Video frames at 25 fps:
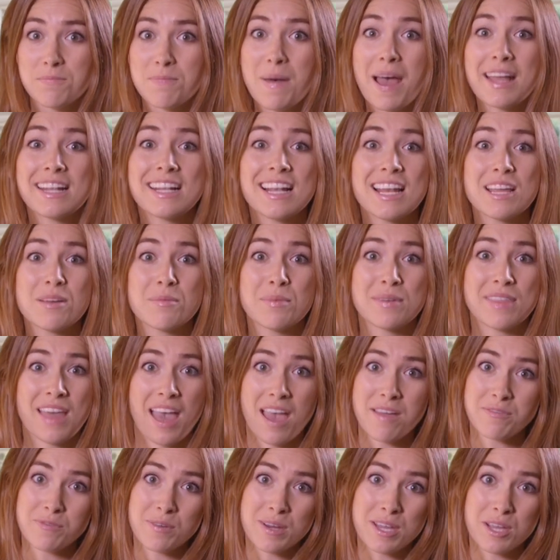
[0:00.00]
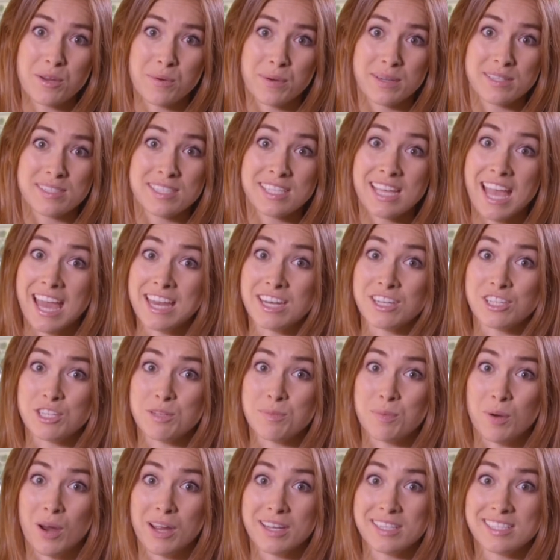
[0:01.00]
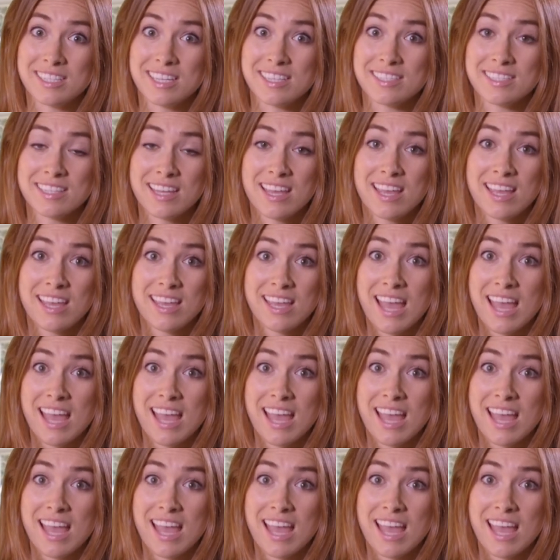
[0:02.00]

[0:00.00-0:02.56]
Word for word: Battling with ever increasing energy prices